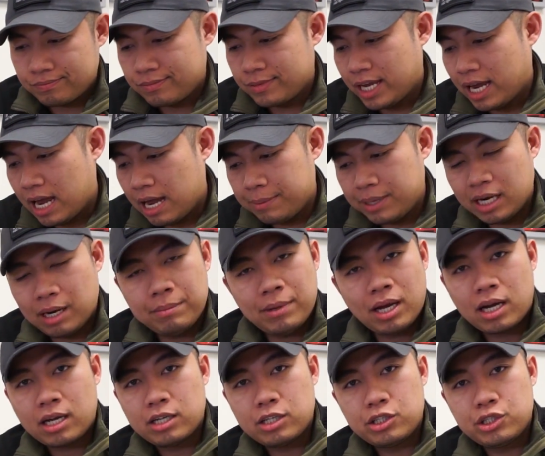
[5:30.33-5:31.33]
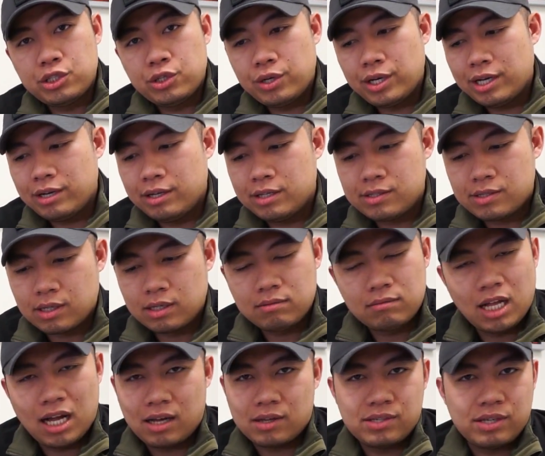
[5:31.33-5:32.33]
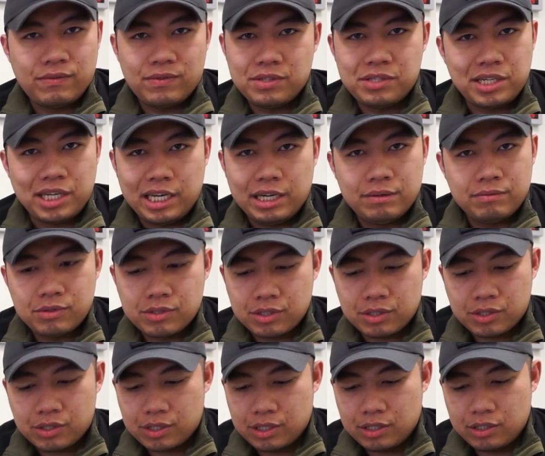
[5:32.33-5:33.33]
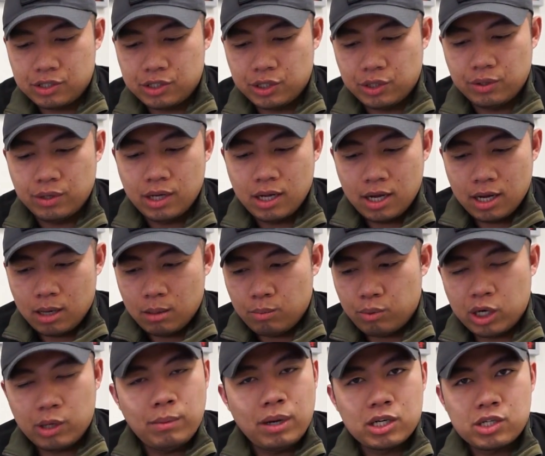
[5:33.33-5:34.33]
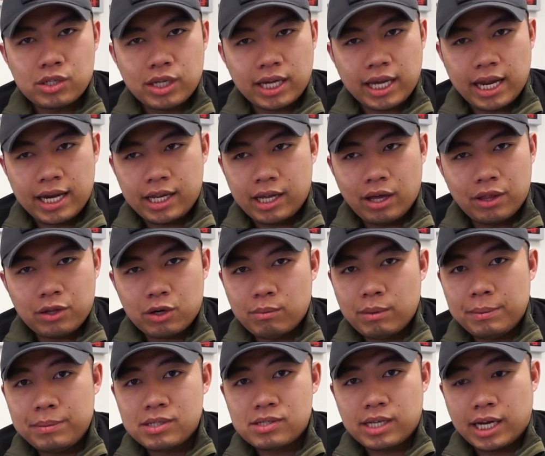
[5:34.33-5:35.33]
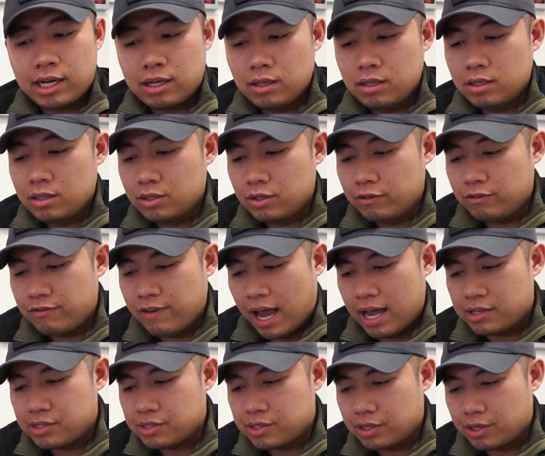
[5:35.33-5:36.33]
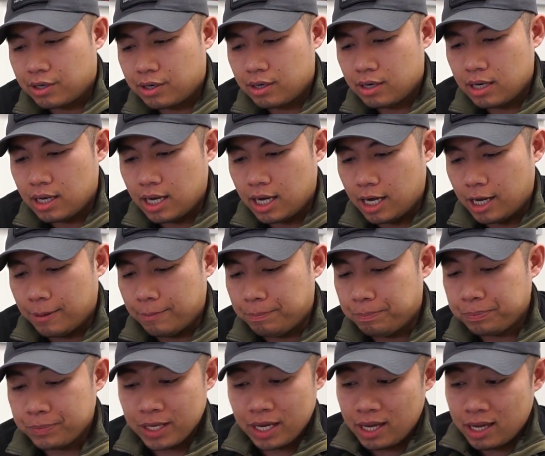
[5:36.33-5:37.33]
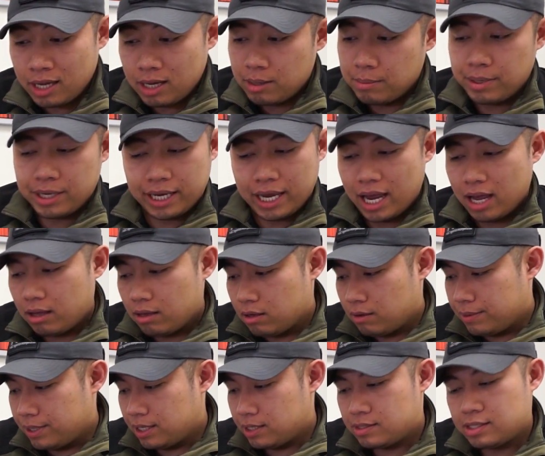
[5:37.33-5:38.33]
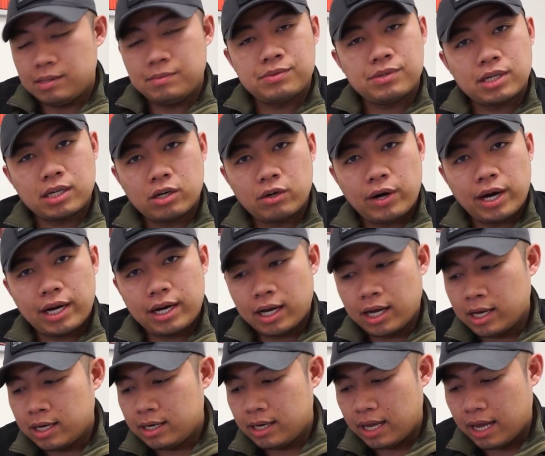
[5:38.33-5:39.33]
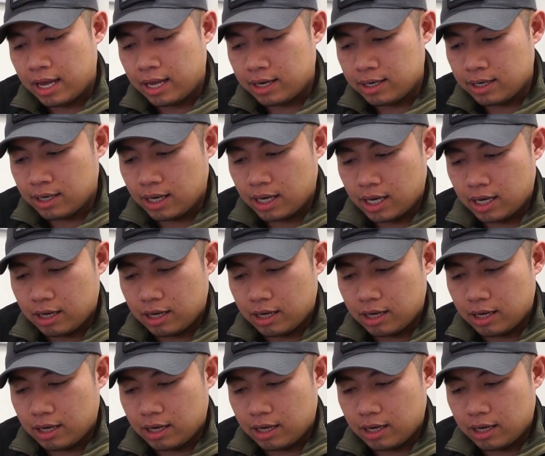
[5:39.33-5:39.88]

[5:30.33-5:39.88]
yeah, I mean, I'm not going to shoot it. It's a Glock 17. It's just going to shoot pretty much like any other, maybe cycle a little faster. But yeah, I mean, it seems like a great gun, and